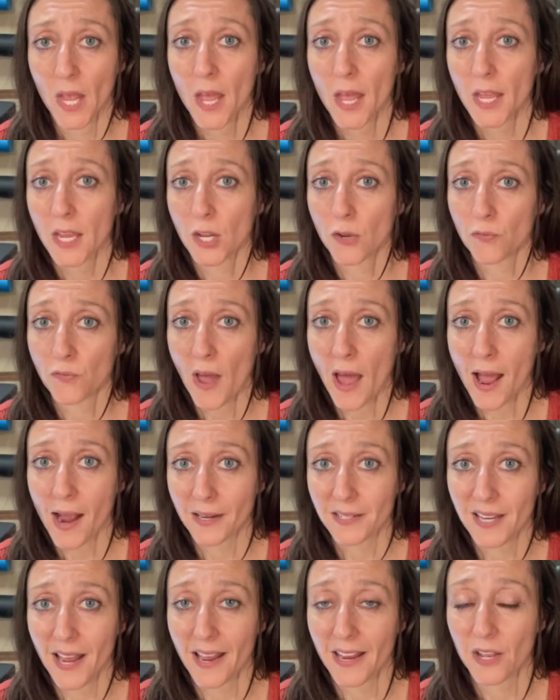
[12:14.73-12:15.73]
In
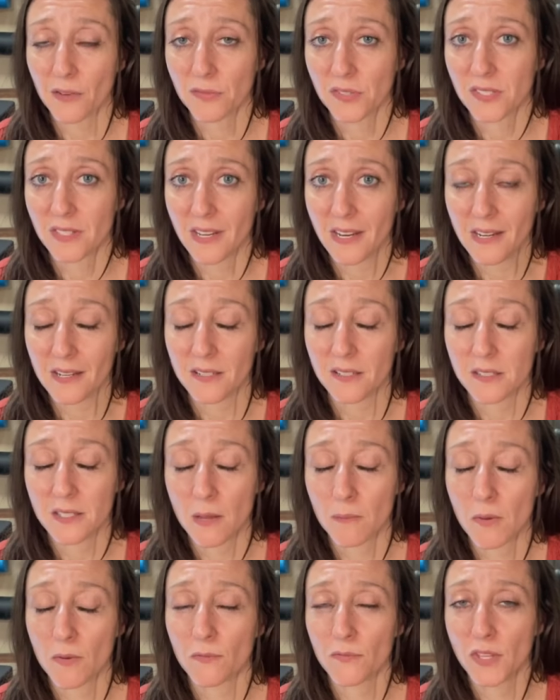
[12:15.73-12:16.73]
fact, I have seen
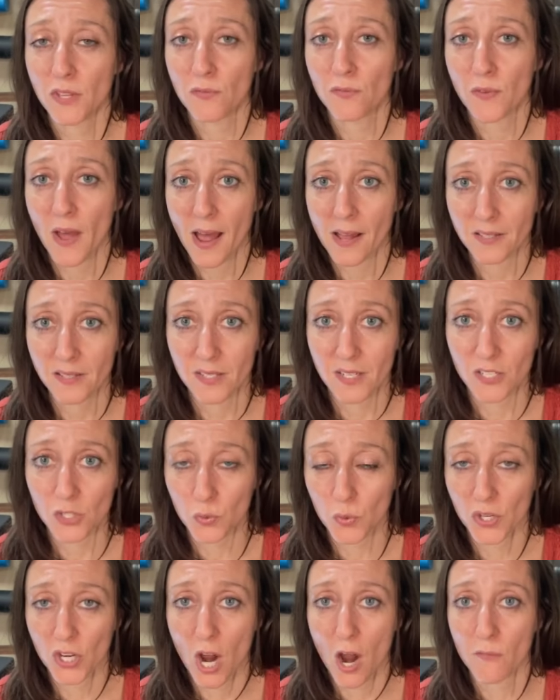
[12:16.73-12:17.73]
some of the fastest
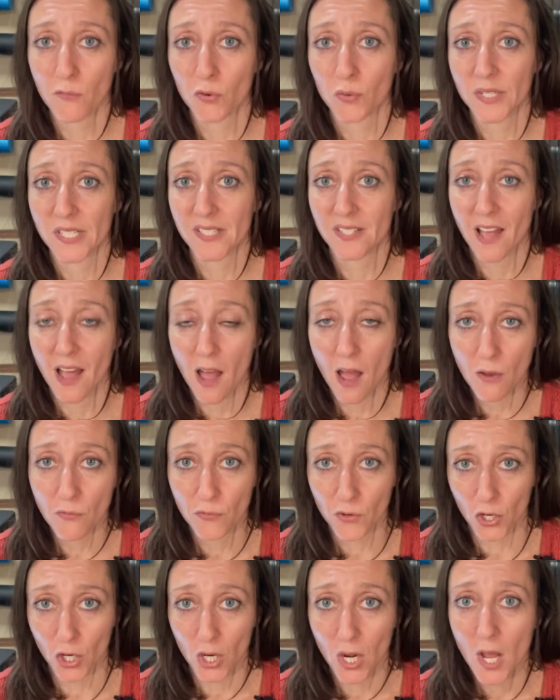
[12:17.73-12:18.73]
recoveries
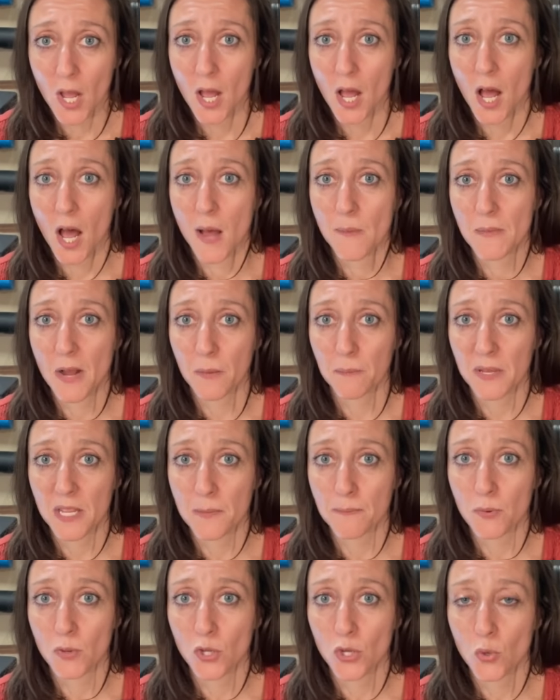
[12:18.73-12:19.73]
ever among
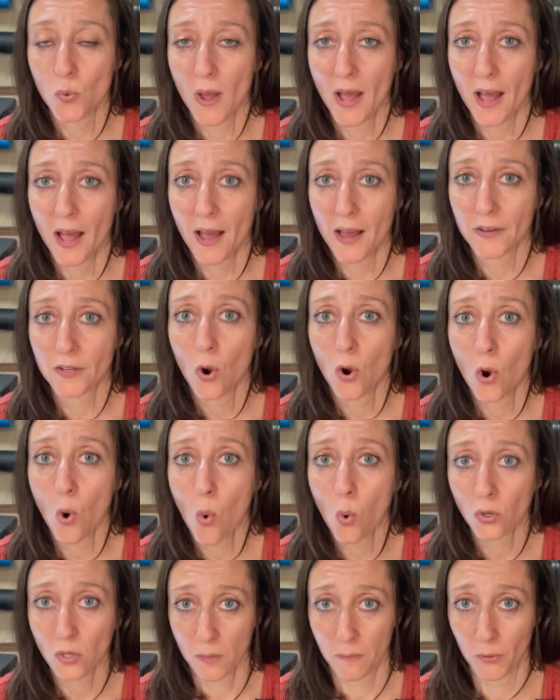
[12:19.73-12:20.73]
people who had
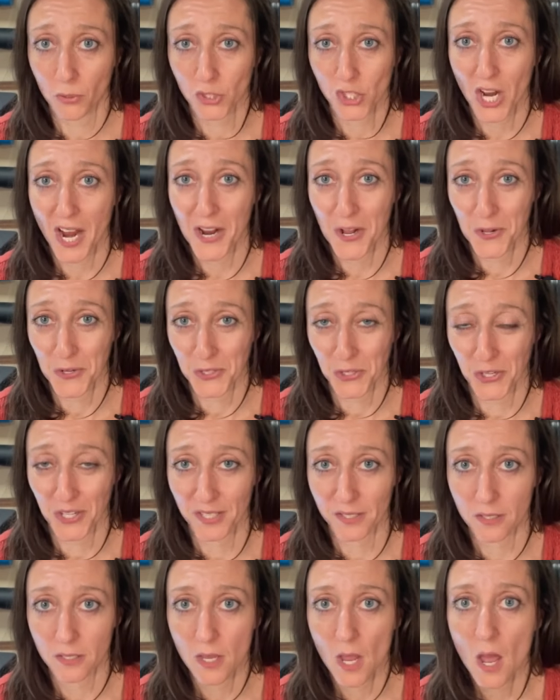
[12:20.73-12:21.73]
horrible
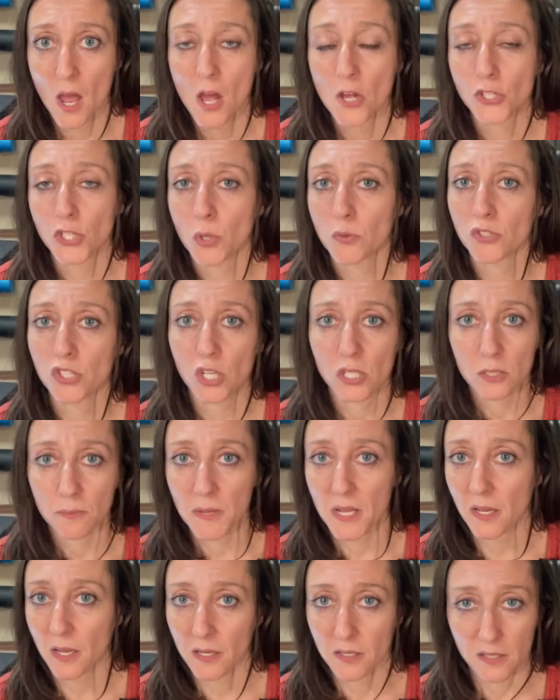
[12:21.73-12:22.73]
childhoods. So just
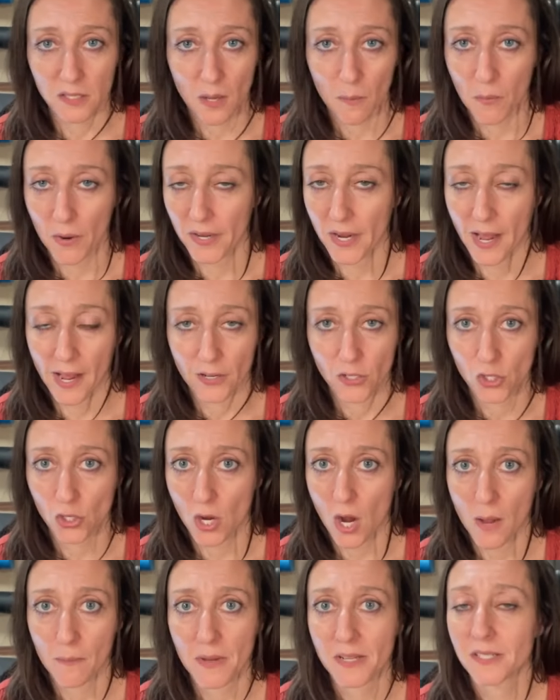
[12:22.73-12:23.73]
because someone had
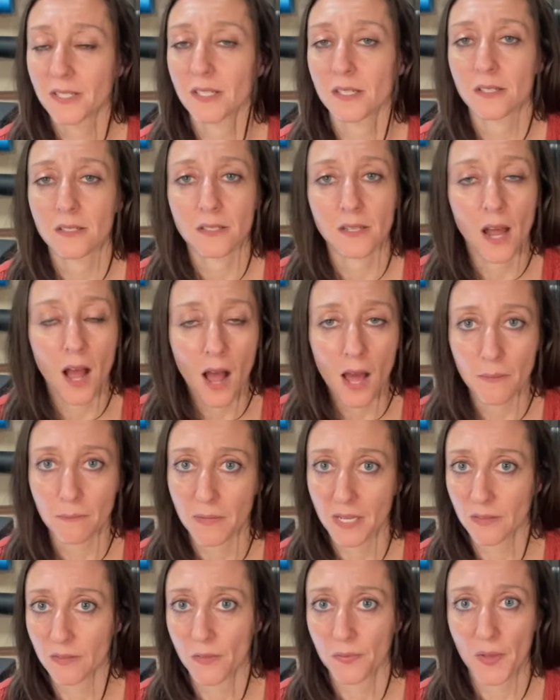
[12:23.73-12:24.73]
trauma does not
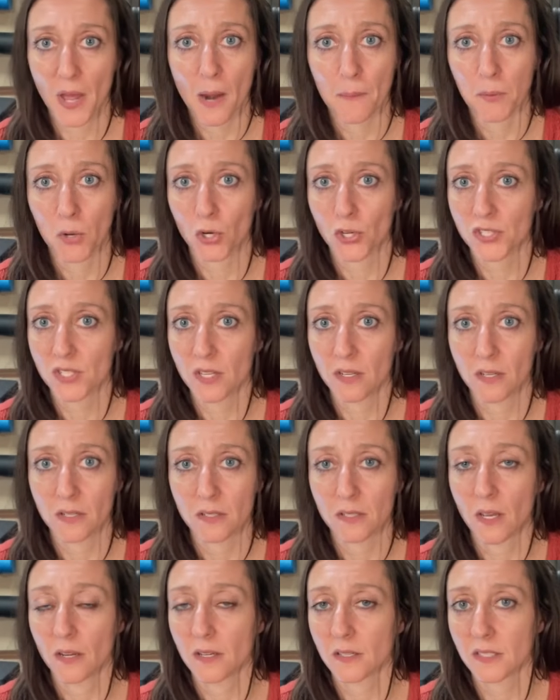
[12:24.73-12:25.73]
mean that that person
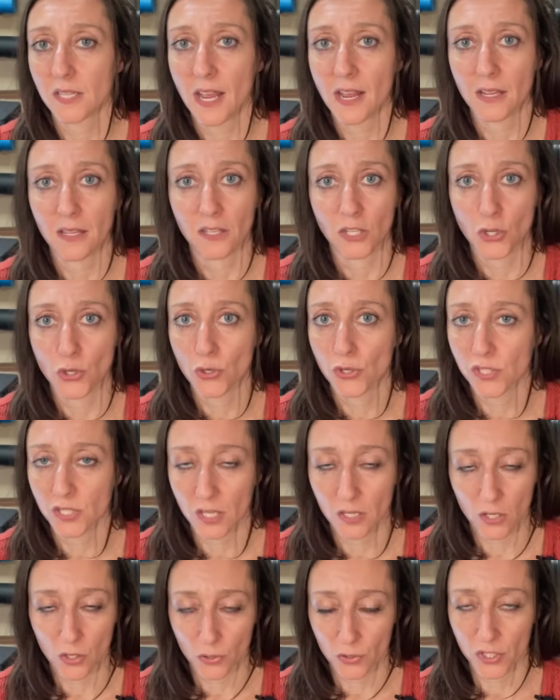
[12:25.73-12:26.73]
is gonna take years
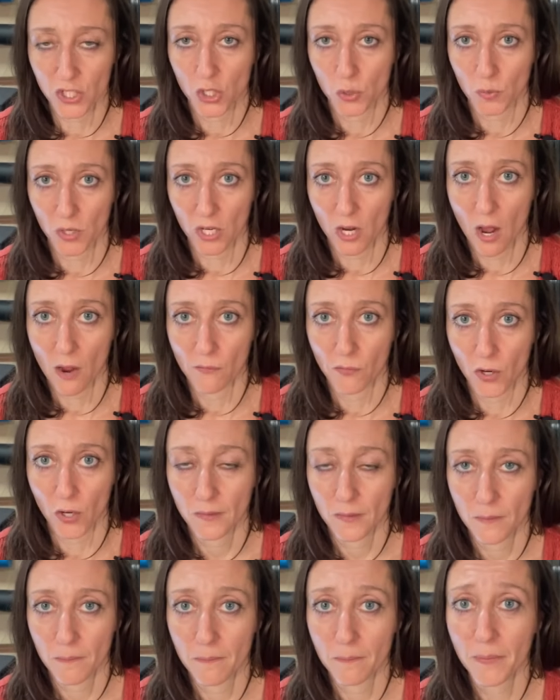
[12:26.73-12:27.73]
and years to
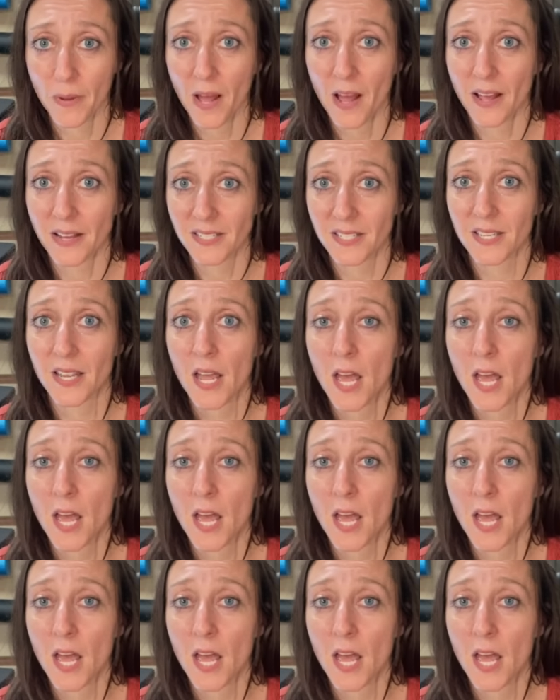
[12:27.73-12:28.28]
recover. But